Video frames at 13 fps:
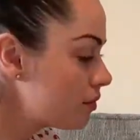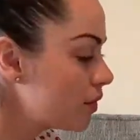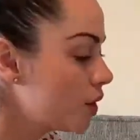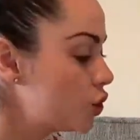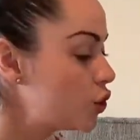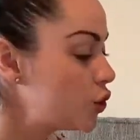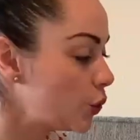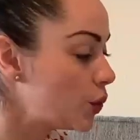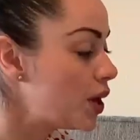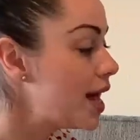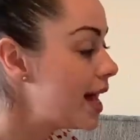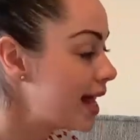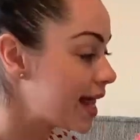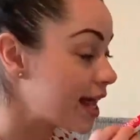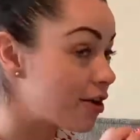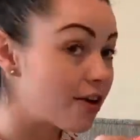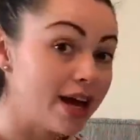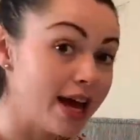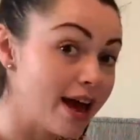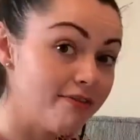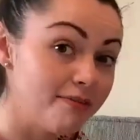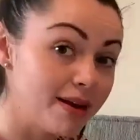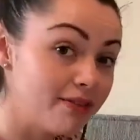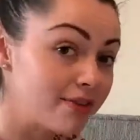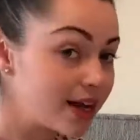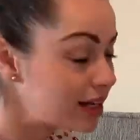So here I have my
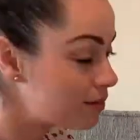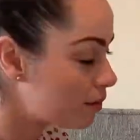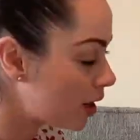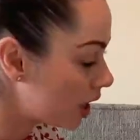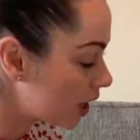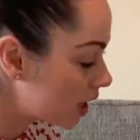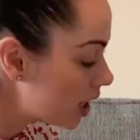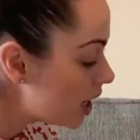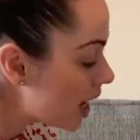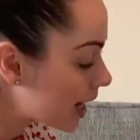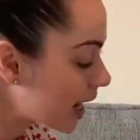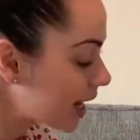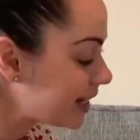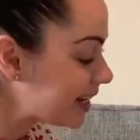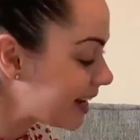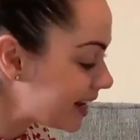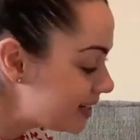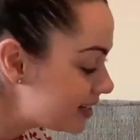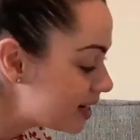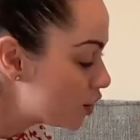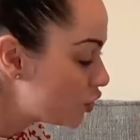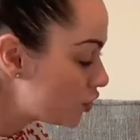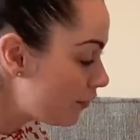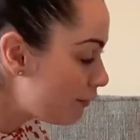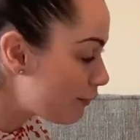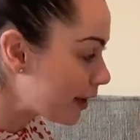red marker, and I need to
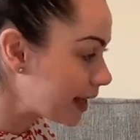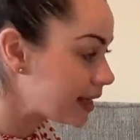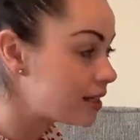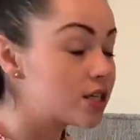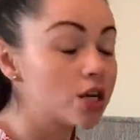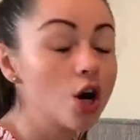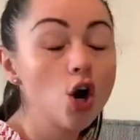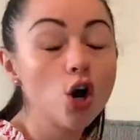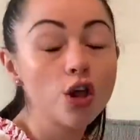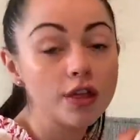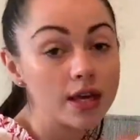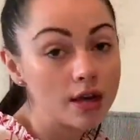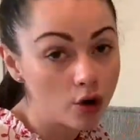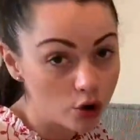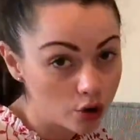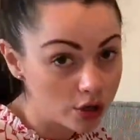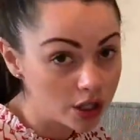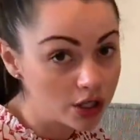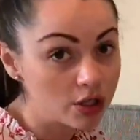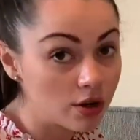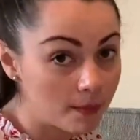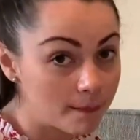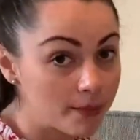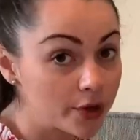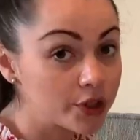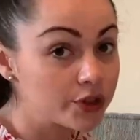find the odd
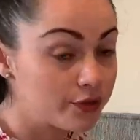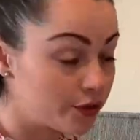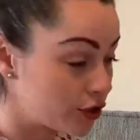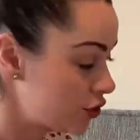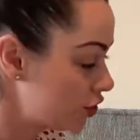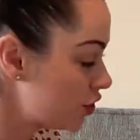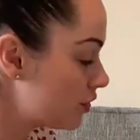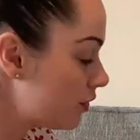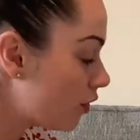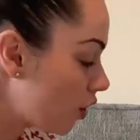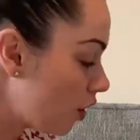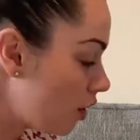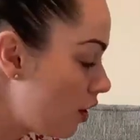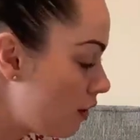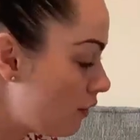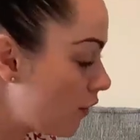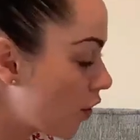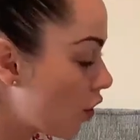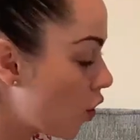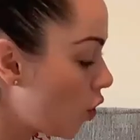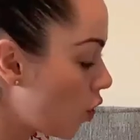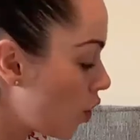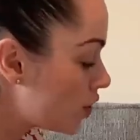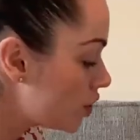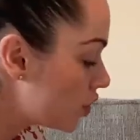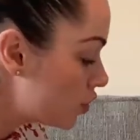numbers first of all for Odd
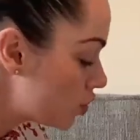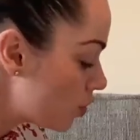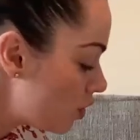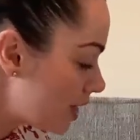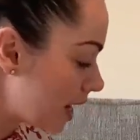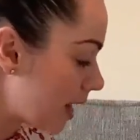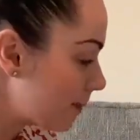Toddy.